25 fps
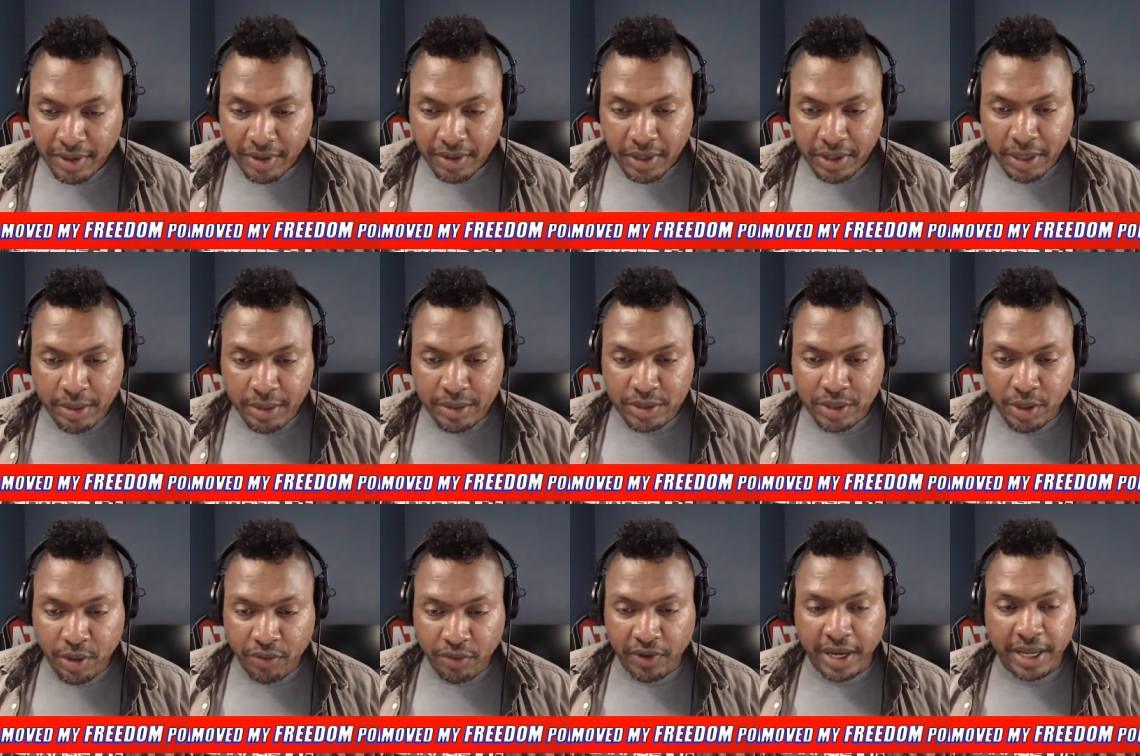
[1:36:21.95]
There was
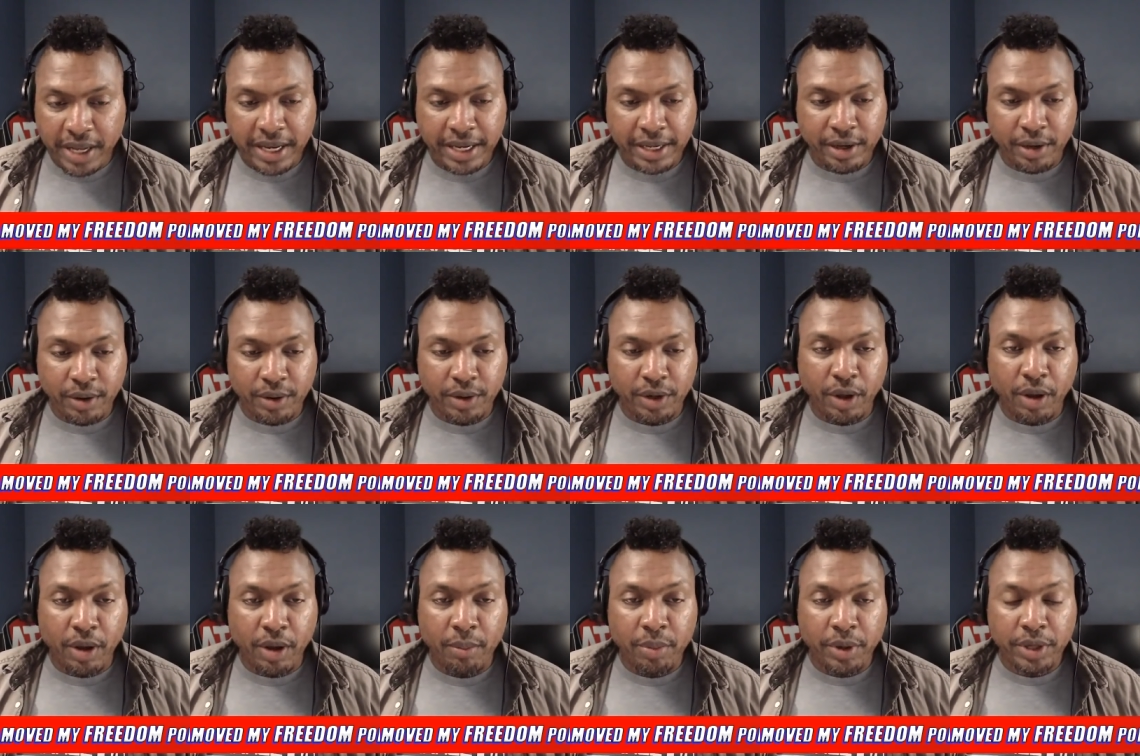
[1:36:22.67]
no fighting going
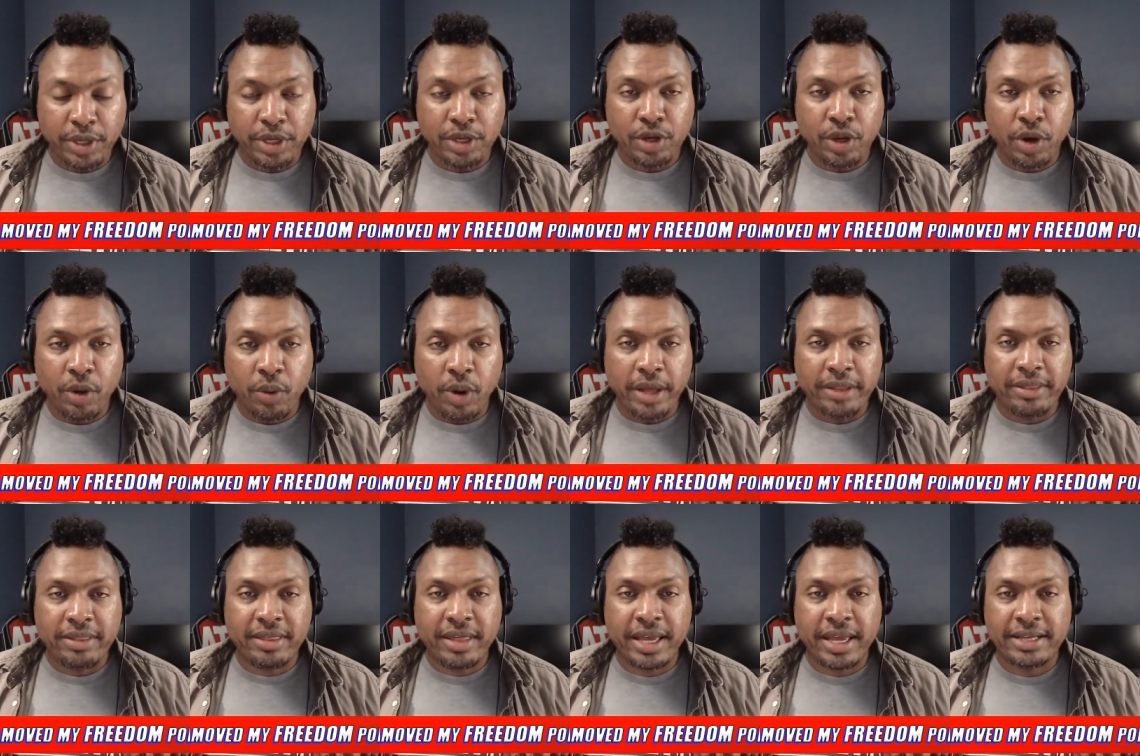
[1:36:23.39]
on. But you know
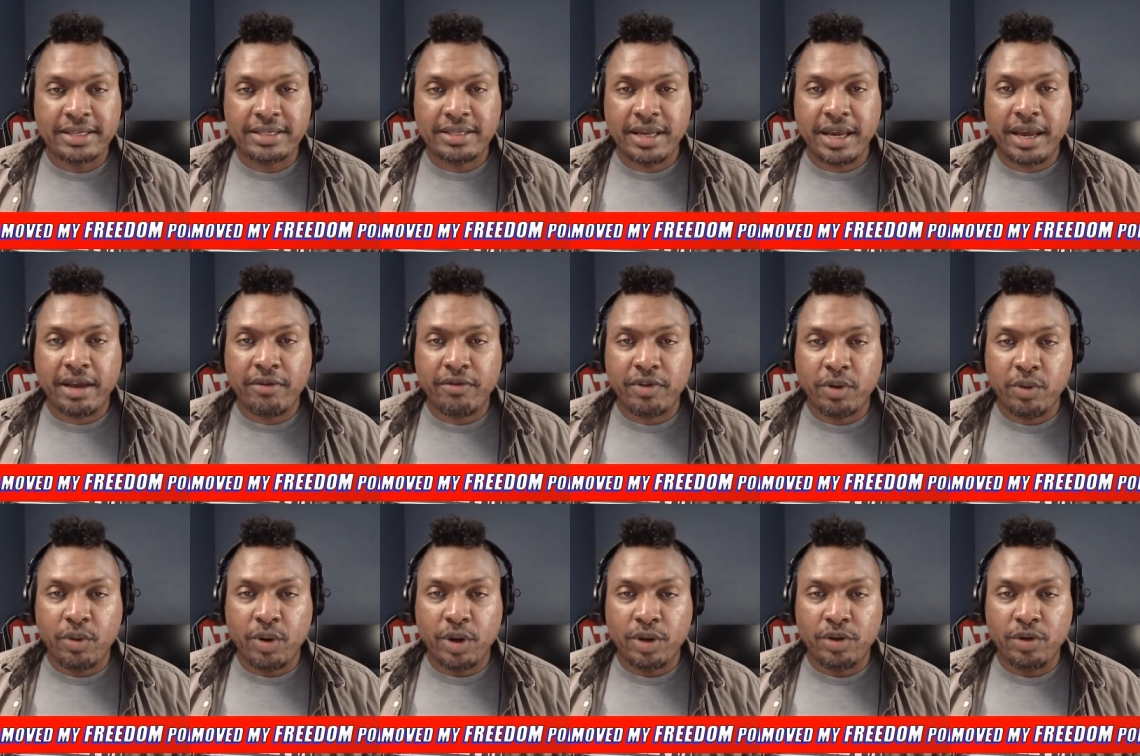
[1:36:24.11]
what? Thanks to
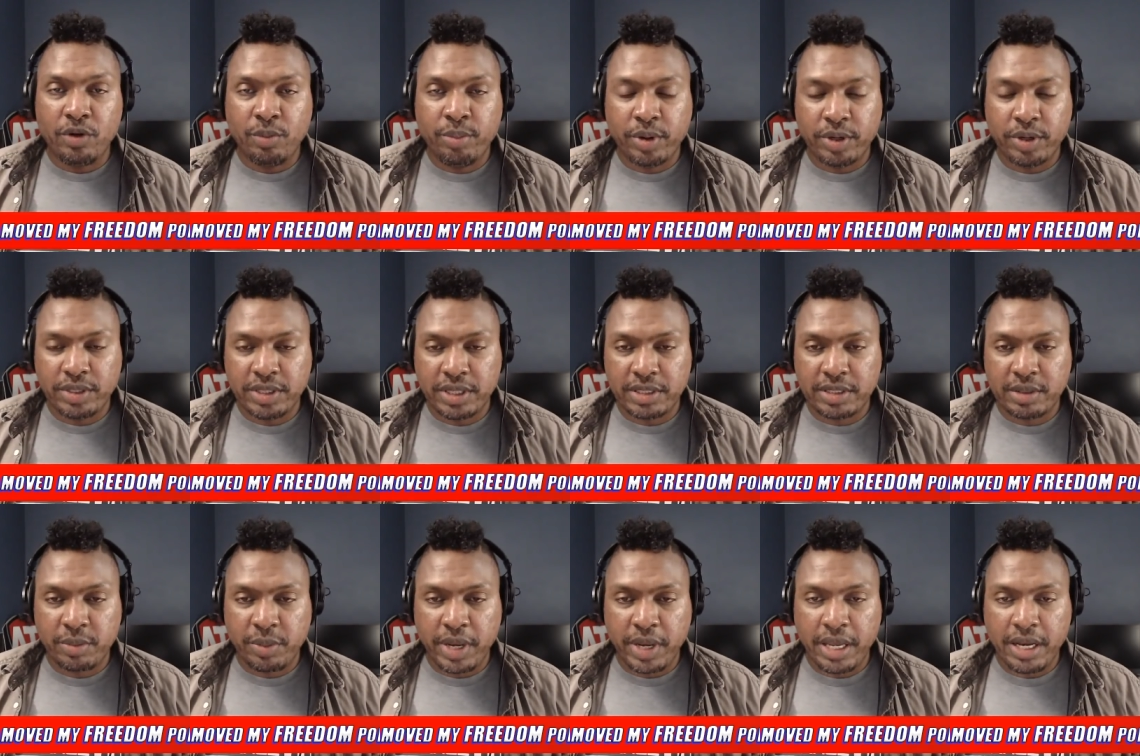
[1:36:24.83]
everyone who
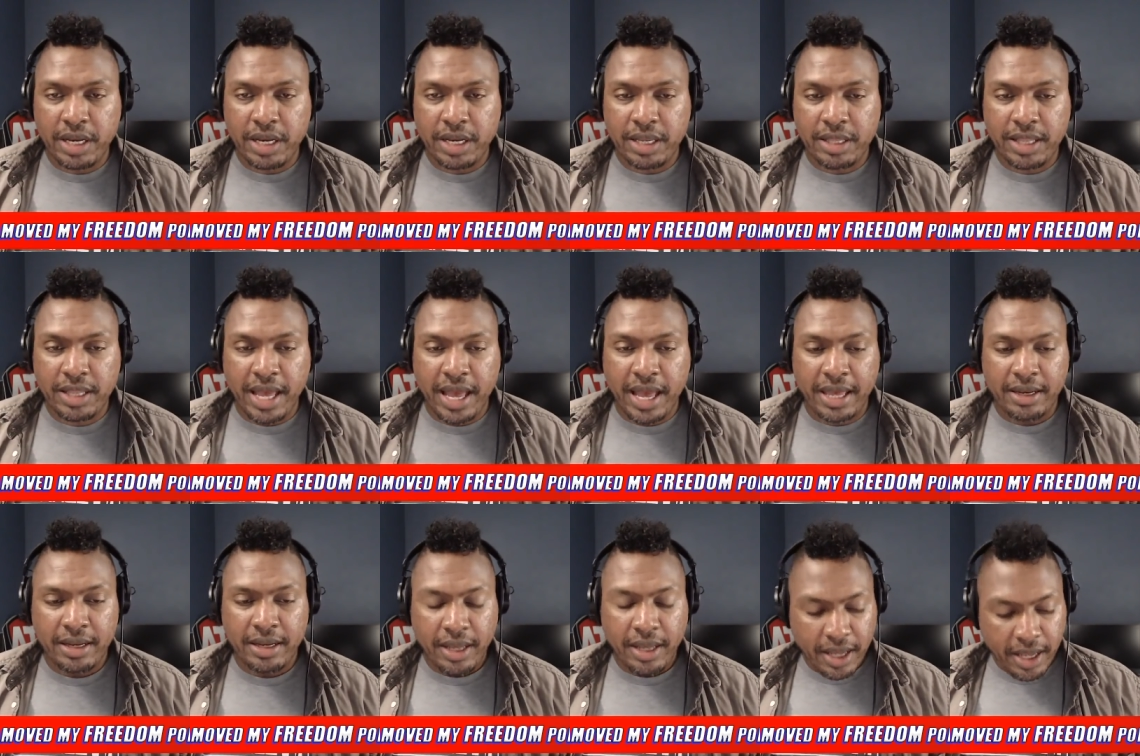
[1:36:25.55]
participated in
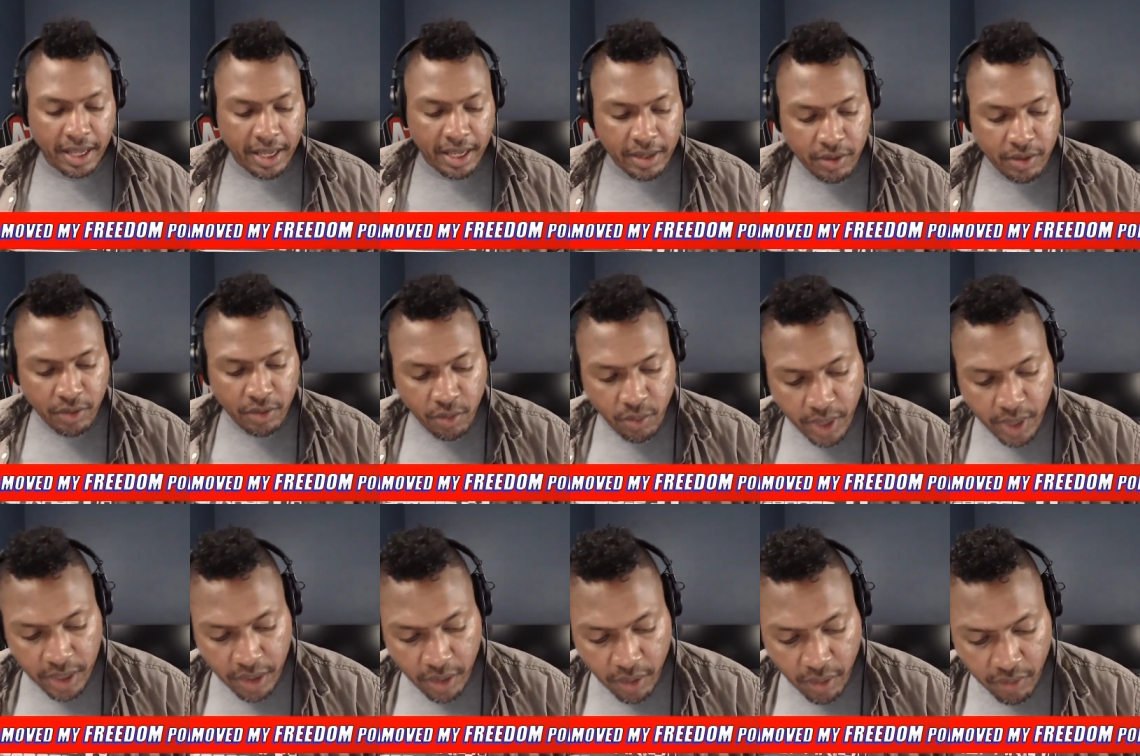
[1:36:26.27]
that and sure. we
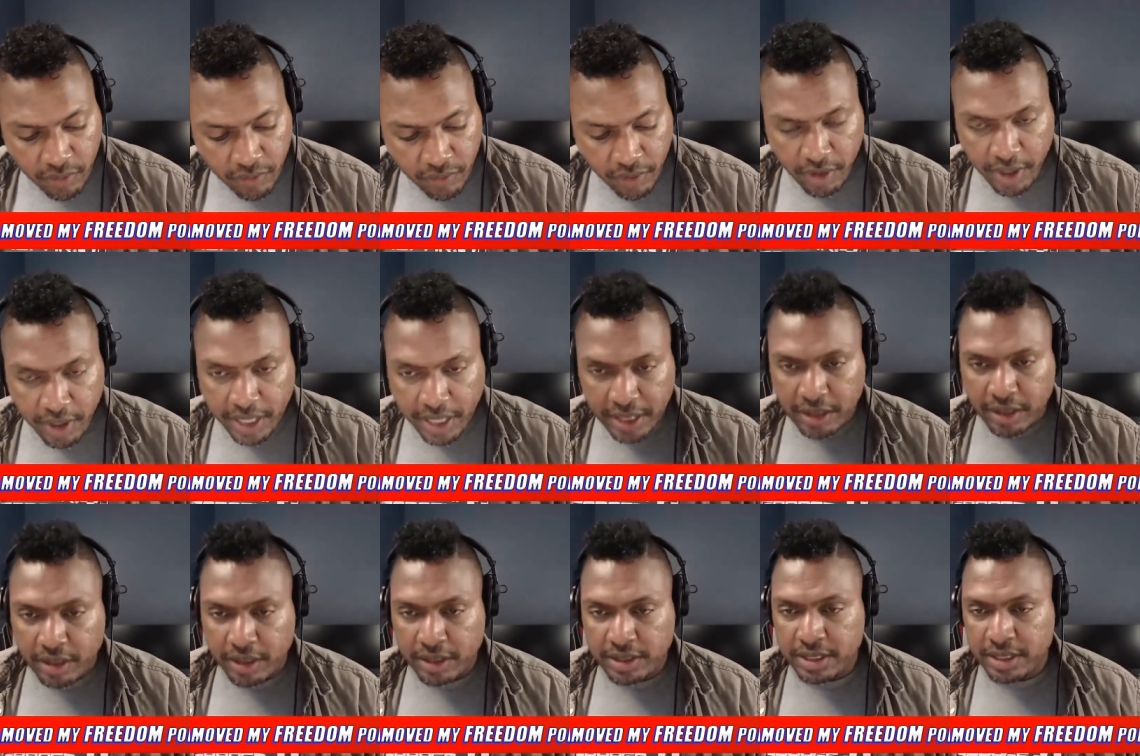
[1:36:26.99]
went over and
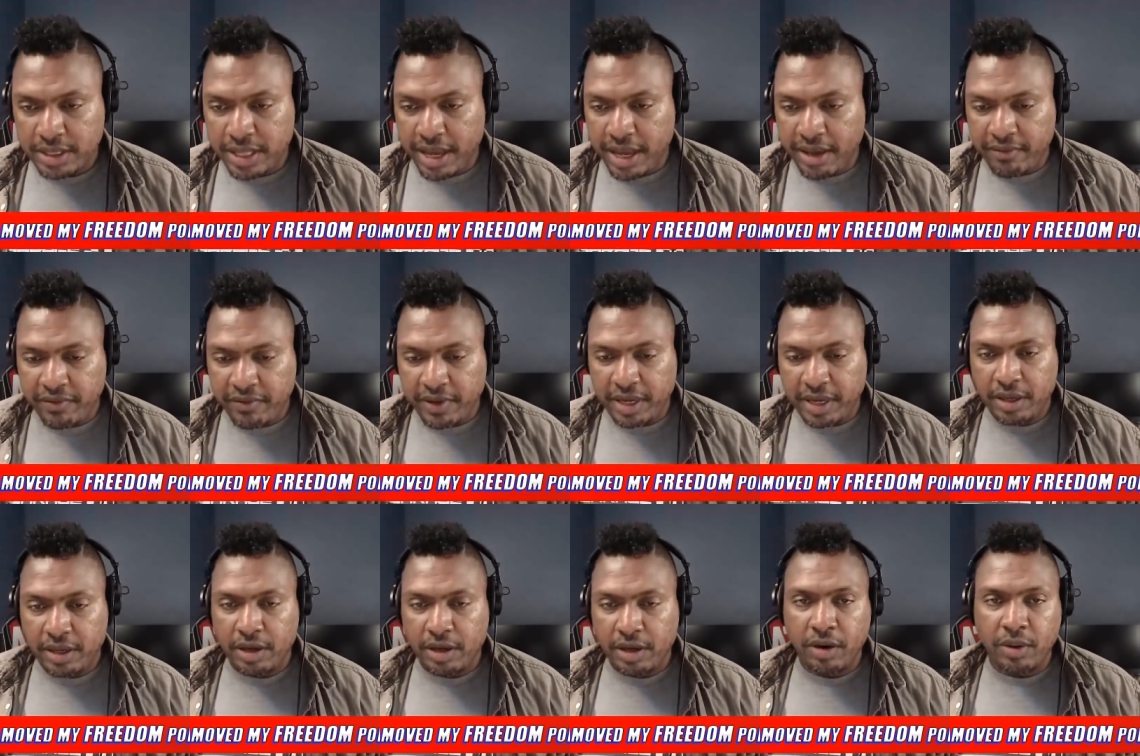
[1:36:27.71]
looked at that
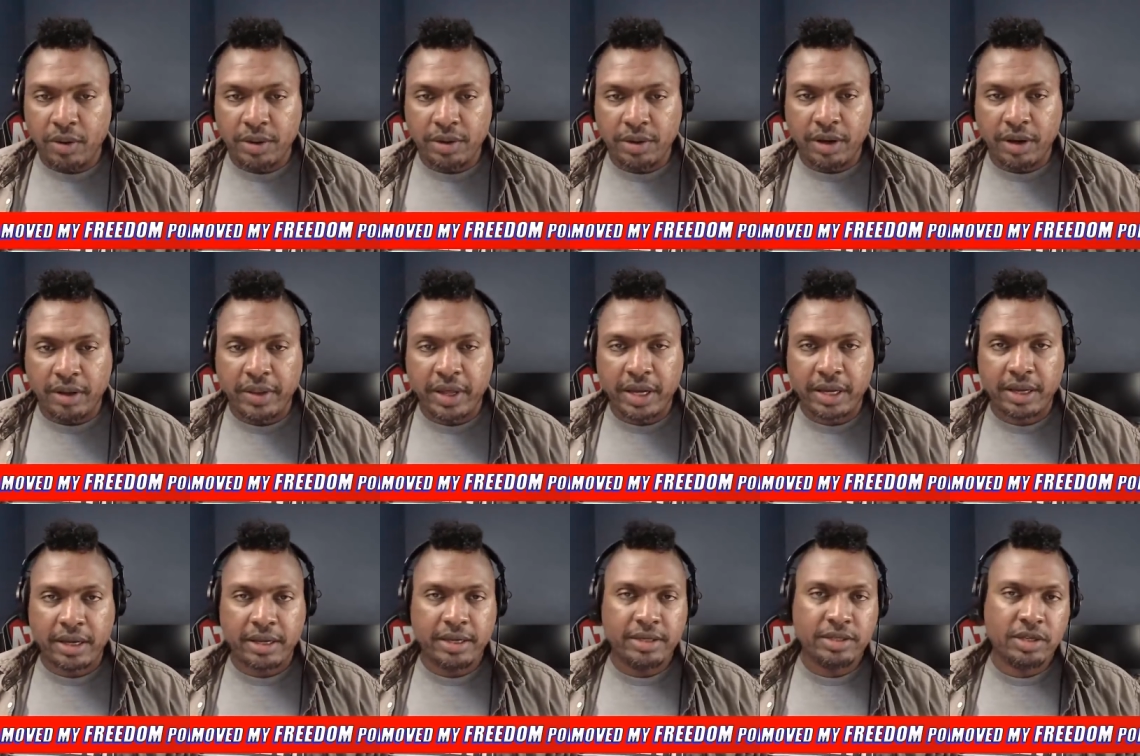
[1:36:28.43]
video and all that
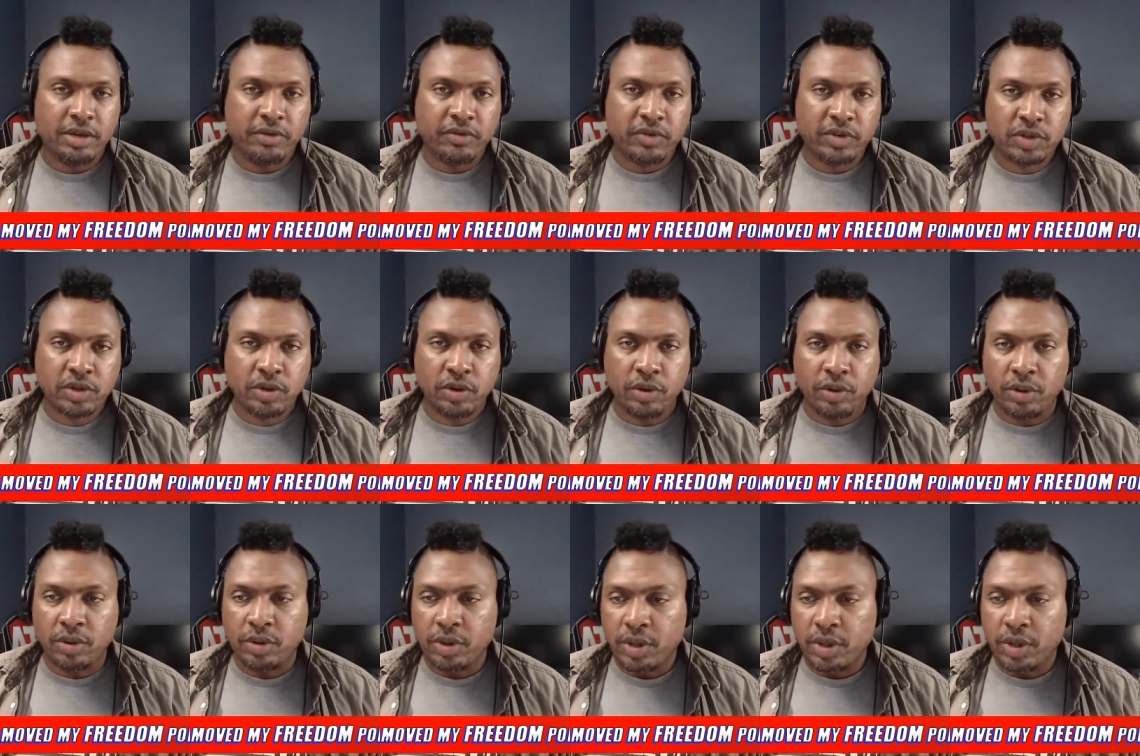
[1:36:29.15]
kind of stuff. It's cool.